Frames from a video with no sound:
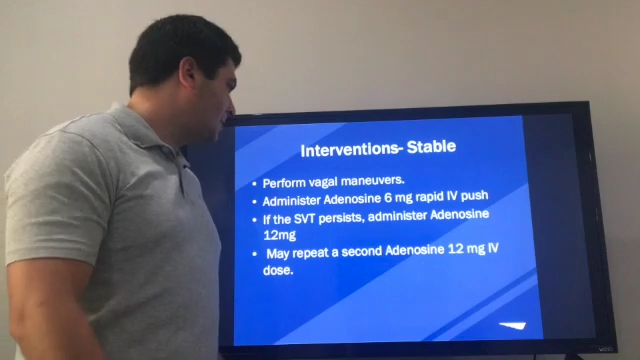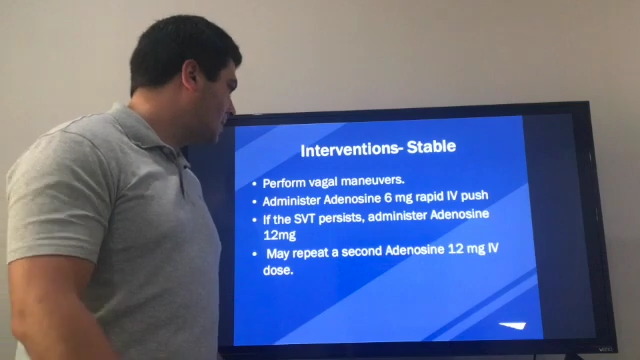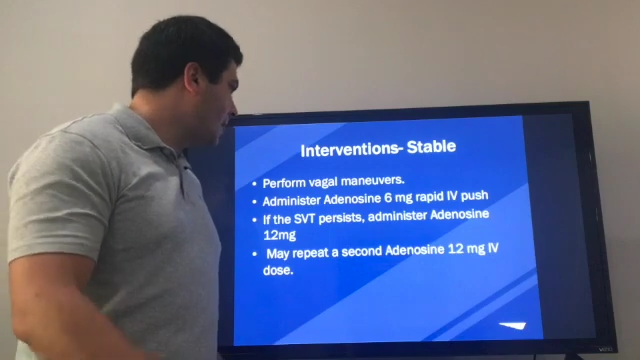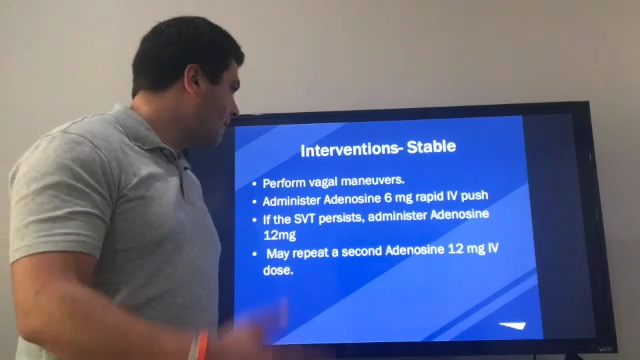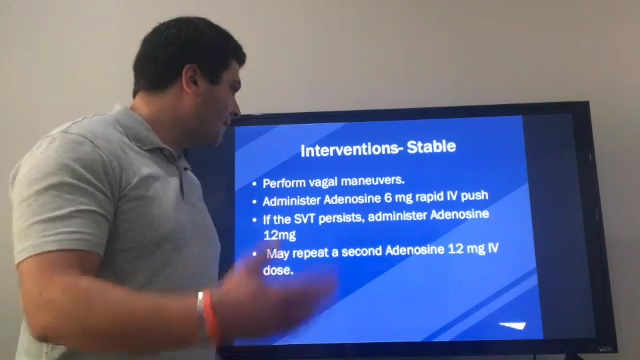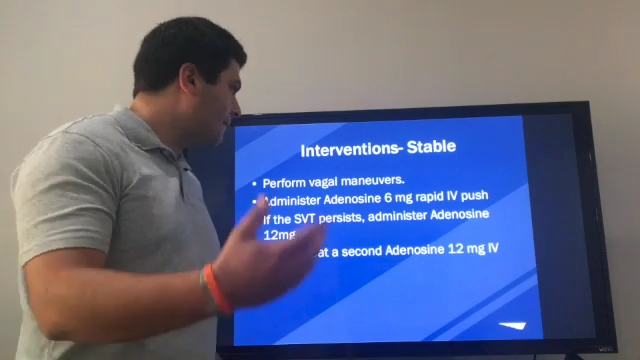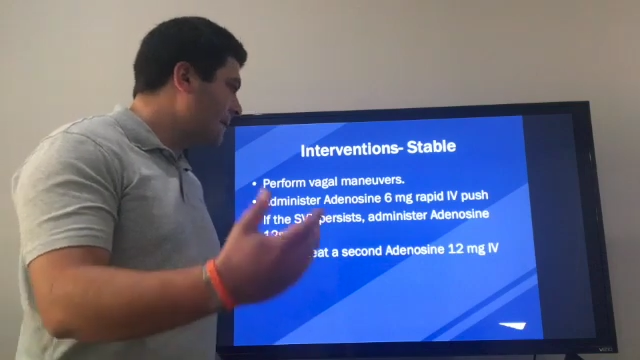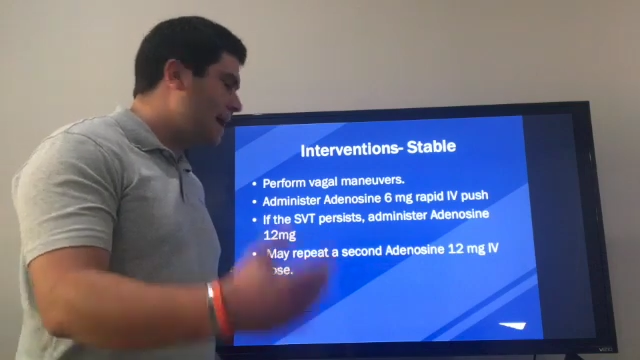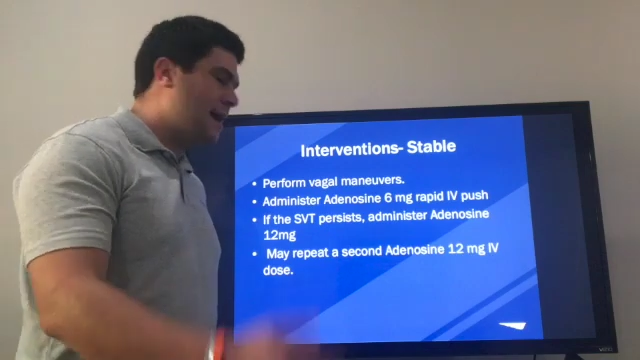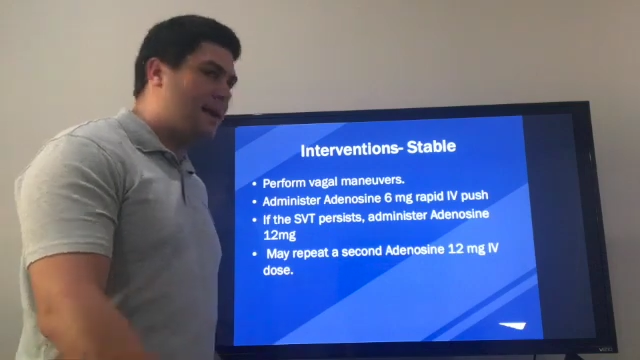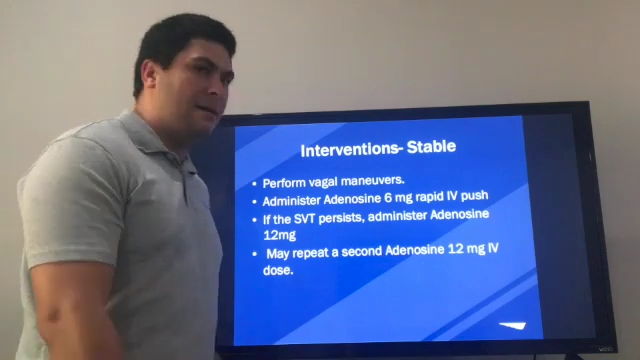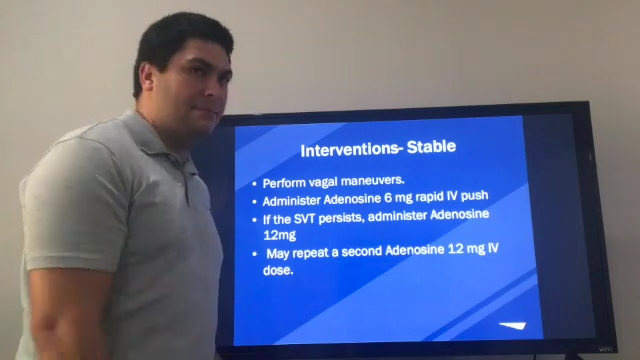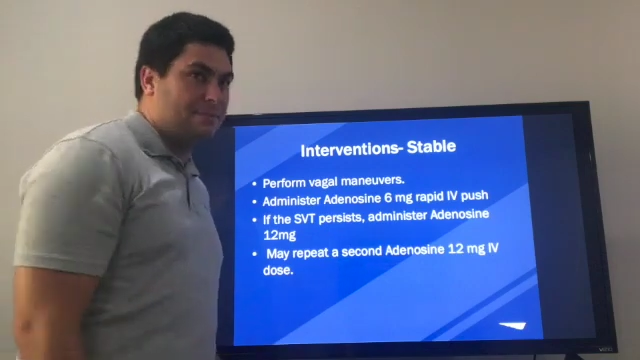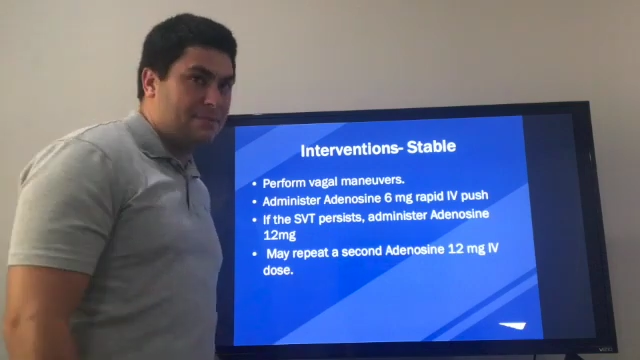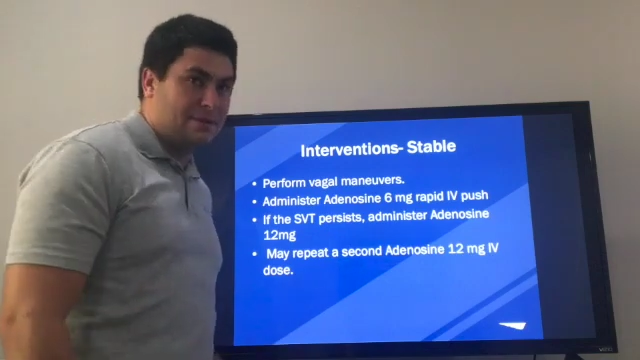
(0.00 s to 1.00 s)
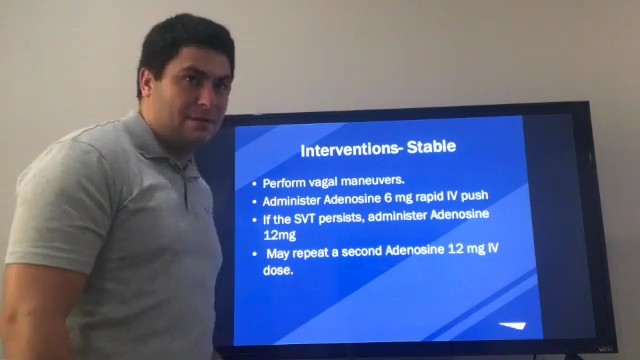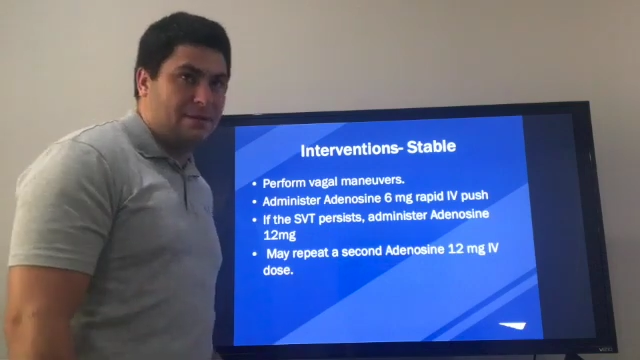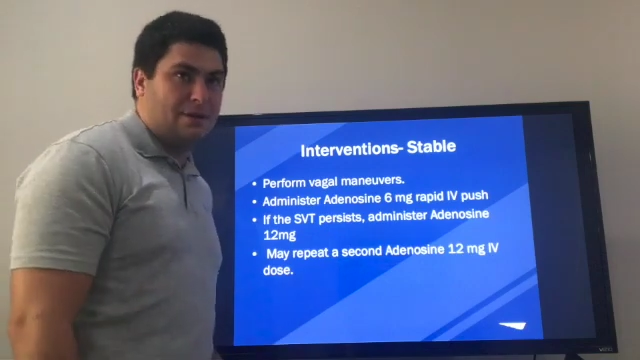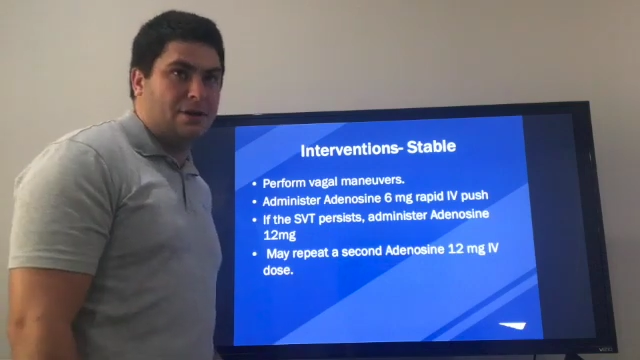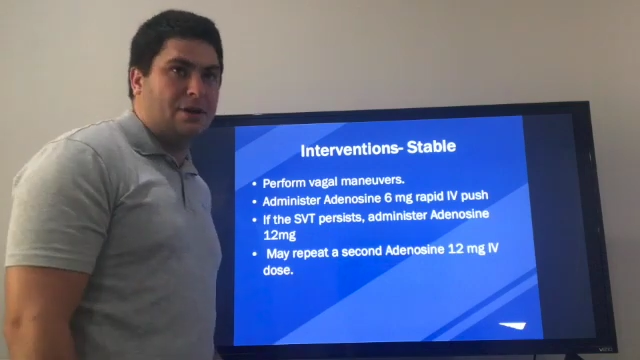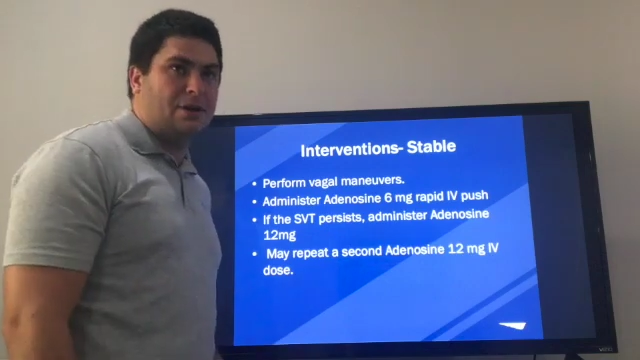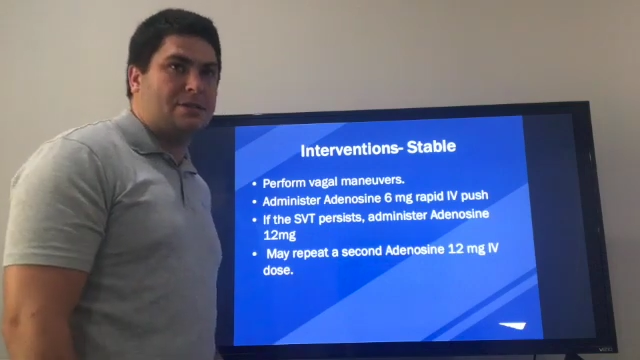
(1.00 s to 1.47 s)
Go from there,
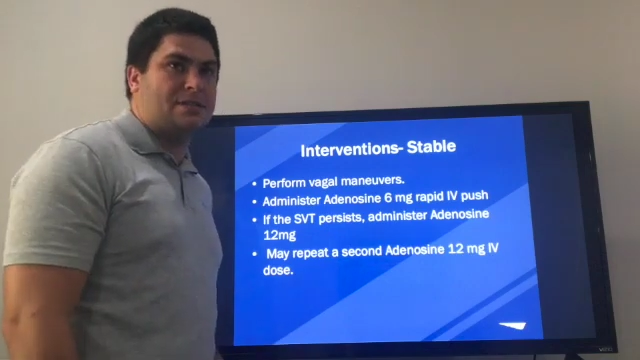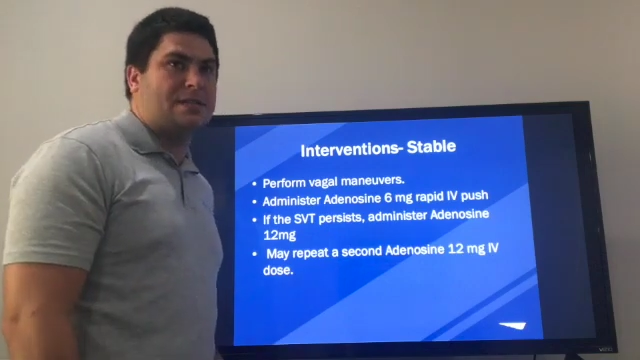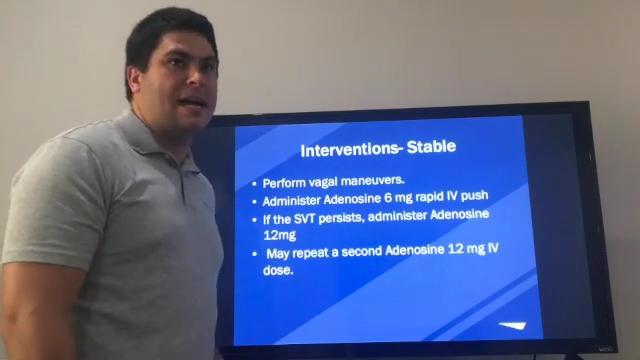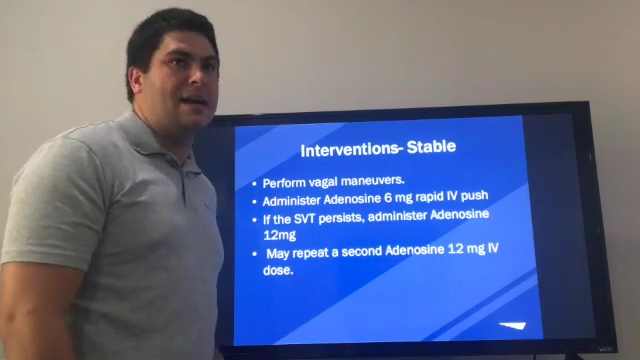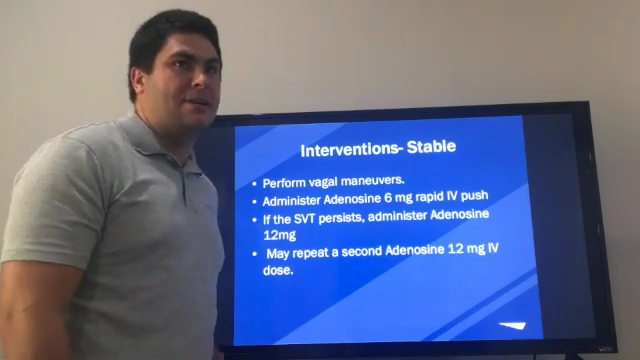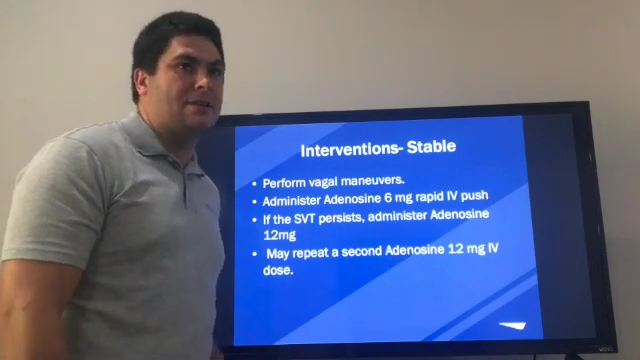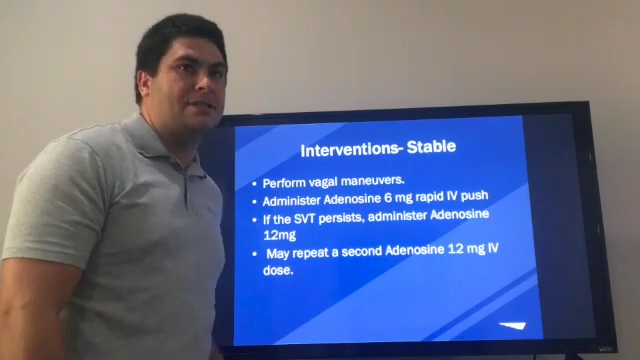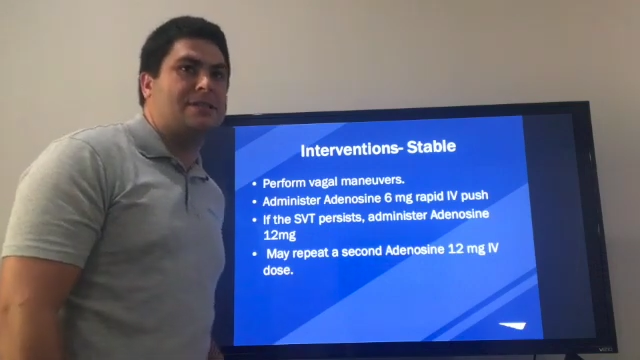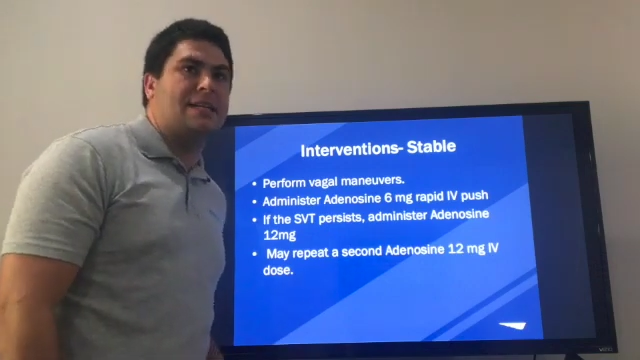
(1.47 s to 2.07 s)
your standard